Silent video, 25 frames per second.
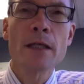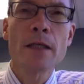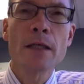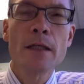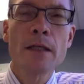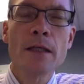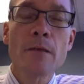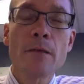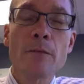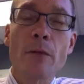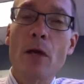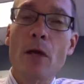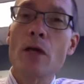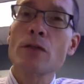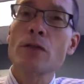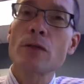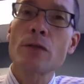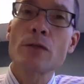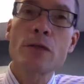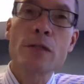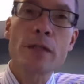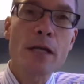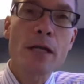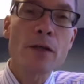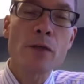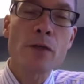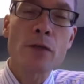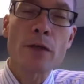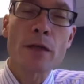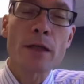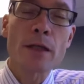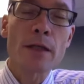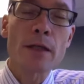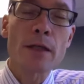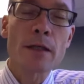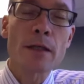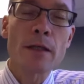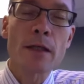but also scheduling.
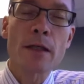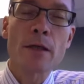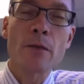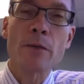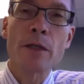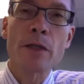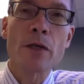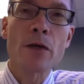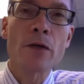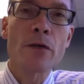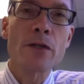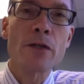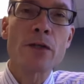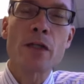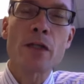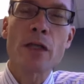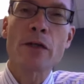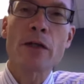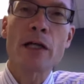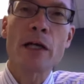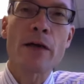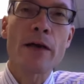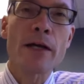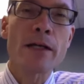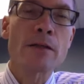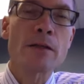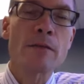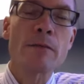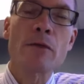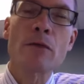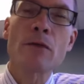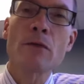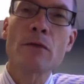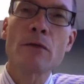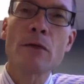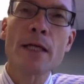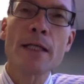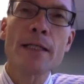We know that Sharecare has some
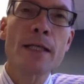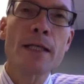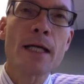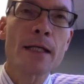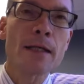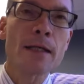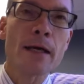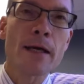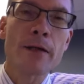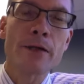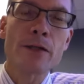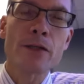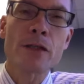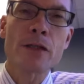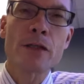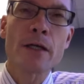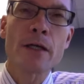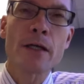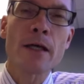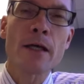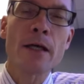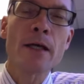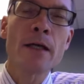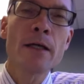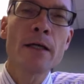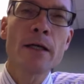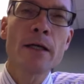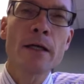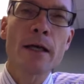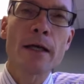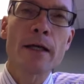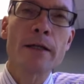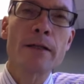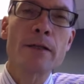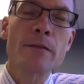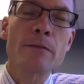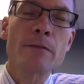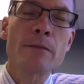great technology there
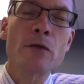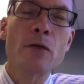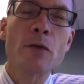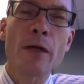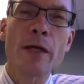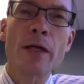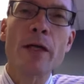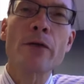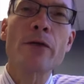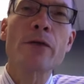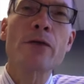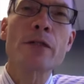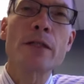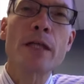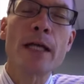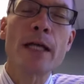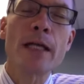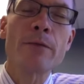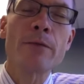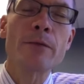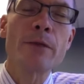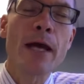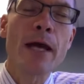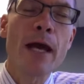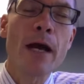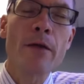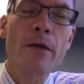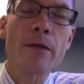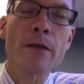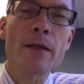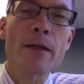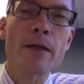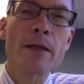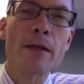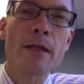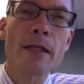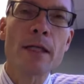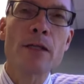and some great understanding with how
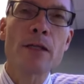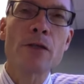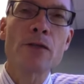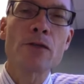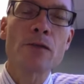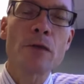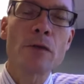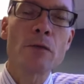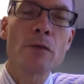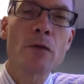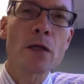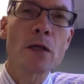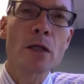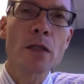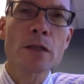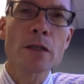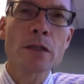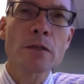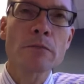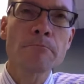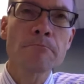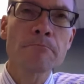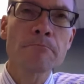the industry works.